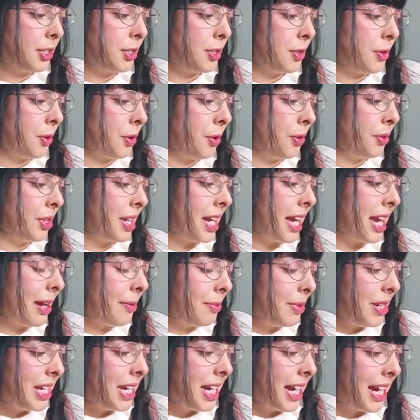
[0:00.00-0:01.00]
You own
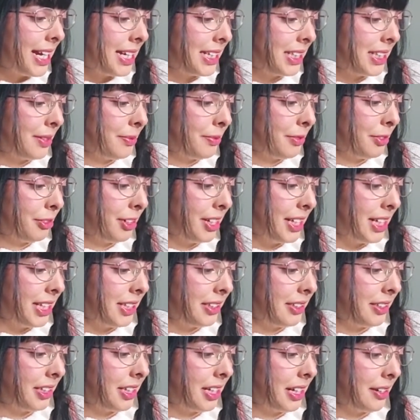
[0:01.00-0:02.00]
every item
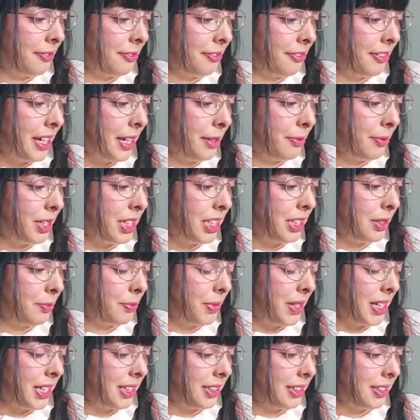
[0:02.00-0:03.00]
released in a favorite
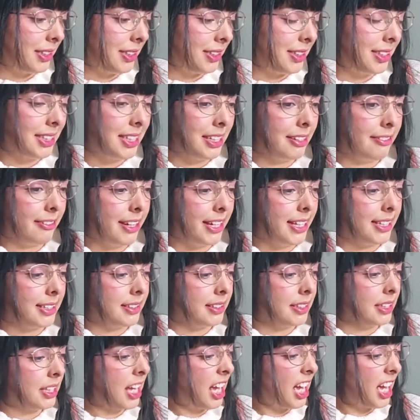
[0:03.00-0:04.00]
print series.
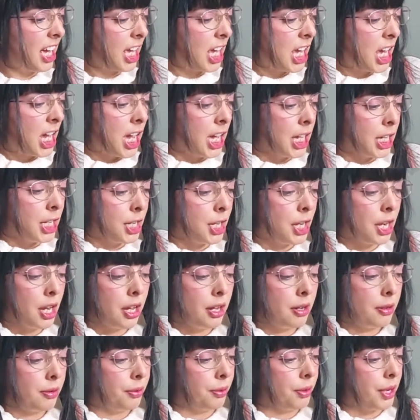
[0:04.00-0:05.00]

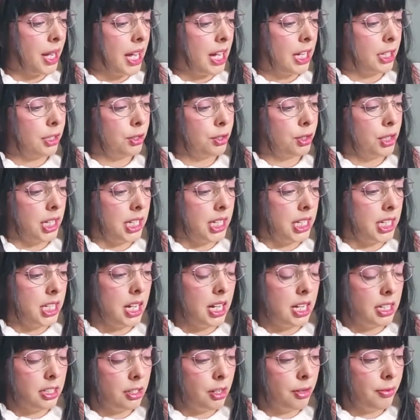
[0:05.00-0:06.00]
No, actually,
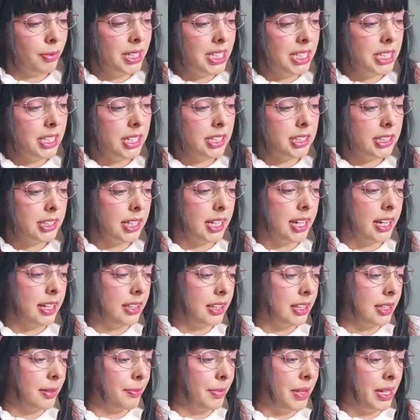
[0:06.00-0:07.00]
I normally just
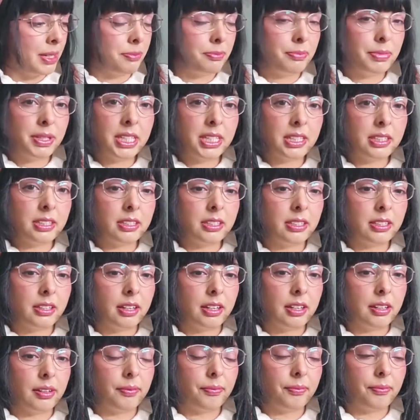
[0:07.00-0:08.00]
get the main piece
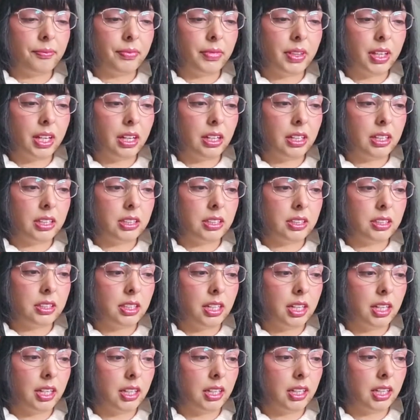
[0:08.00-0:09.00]
and
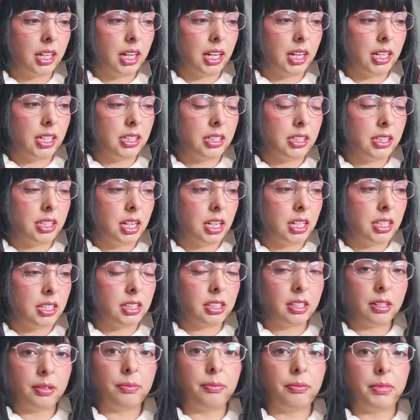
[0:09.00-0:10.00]
then I
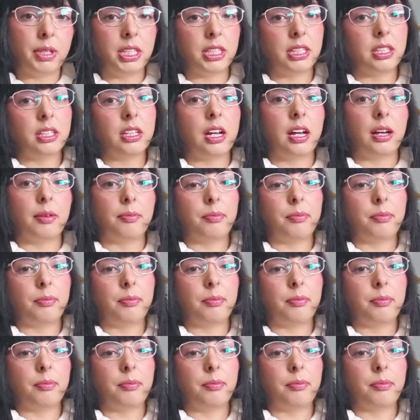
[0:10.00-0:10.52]
just mix and